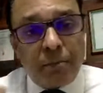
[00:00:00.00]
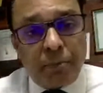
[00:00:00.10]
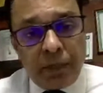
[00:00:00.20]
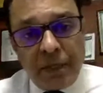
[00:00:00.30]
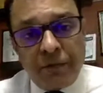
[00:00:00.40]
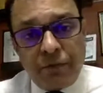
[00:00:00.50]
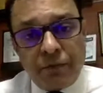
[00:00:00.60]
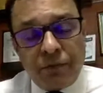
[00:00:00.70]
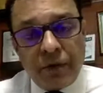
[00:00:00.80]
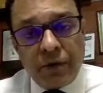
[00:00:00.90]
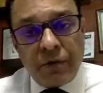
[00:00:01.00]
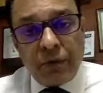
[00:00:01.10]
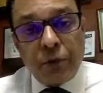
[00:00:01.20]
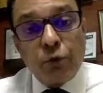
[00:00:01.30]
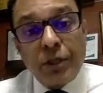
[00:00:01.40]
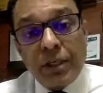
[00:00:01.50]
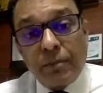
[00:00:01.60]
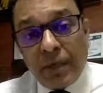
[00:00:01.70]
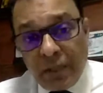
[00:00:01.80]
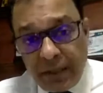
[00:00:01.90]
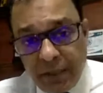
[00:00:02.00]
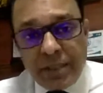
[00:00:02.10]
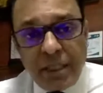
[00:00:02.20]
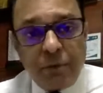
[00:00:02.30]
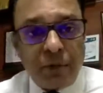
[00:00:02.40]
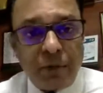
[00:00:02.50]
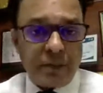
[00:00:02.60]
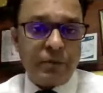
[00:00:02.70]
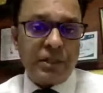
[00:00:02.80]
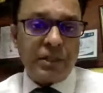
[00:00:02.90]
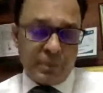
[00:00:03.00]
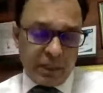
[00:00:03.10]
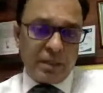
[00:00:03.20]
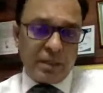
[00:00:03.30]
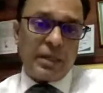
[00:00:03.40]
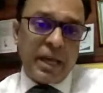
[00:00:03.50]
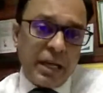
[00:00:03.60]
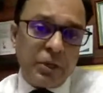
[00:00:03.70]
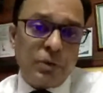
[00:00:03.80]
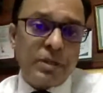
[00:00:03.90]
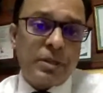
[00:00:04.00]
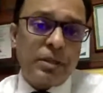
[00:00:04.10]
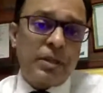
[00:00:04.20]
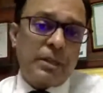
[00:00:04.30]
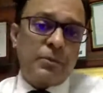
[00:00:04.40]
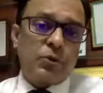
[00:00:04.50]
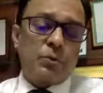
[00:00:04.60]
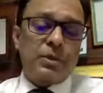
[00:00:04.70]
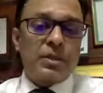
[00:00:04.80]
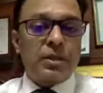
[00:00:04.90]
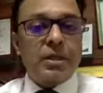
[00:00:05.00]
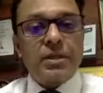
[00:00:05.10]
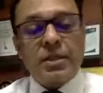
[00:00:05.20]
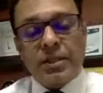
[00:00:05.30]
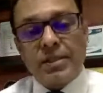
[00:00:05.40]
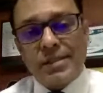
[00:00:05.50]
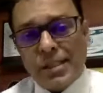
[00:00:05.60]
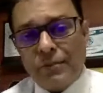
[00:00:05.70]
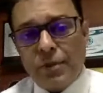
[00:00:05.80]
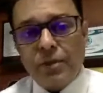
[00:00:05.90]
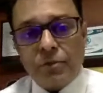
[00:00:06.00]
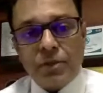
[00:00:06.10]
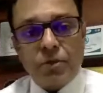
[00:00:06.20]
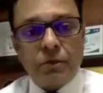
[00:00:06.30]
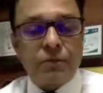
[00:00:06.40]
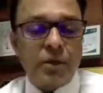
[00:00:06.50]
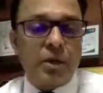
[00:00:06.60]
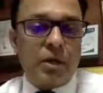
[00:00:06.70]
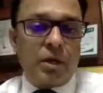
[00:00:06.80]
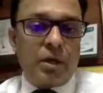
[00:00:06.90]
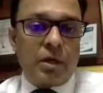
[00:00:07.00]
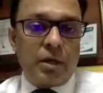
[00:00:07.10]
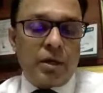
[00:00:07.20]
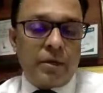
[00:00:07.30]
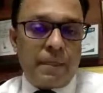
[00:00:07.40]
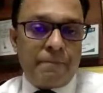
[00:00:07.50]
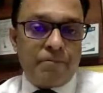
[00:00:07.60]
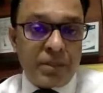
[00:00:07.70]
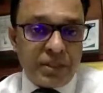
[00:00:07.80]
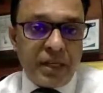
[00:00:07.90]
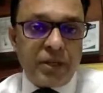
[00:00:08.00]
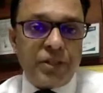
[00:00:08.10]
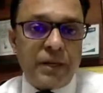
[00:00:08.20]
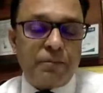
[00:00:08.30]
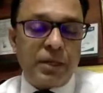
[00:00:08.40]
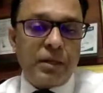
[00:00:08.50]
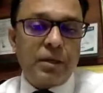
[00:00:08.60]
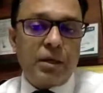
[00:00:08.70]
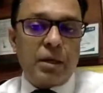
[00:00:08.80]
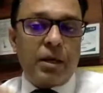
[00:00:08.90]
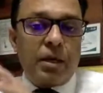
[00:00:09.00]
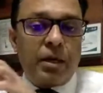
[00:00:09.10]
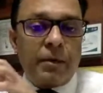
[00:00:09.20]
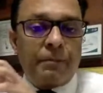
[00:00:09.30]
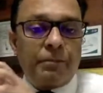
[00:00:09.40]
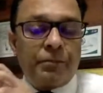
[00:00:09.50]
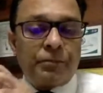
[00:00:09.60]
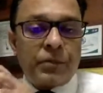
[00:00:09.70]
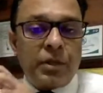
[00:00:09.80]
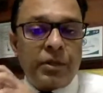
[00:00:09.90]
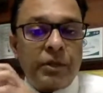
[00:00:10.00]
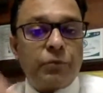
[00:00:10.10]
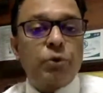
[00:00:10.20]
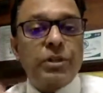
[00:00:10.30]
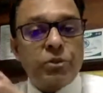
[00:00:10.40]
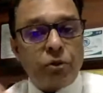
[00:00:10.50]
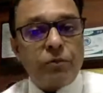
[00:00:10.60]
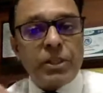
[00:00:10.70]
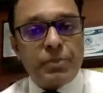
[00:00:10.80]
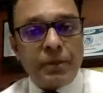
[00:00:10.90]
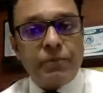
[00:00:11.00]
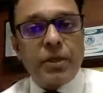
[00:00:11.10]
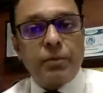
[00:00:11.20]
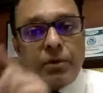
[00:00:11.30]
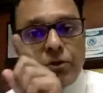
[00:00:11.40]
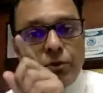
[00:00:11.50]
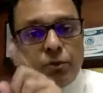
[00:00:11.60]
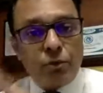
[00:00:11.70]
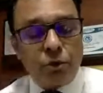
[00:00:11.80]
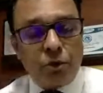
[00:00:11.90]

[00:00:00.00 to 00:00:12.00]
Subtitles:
But if we do it in pregnancy, when someone is pregnant and you insert the laparoscopic cerclage, then there's a significant risk of miscarriage happening. And therefore, it is always preferable to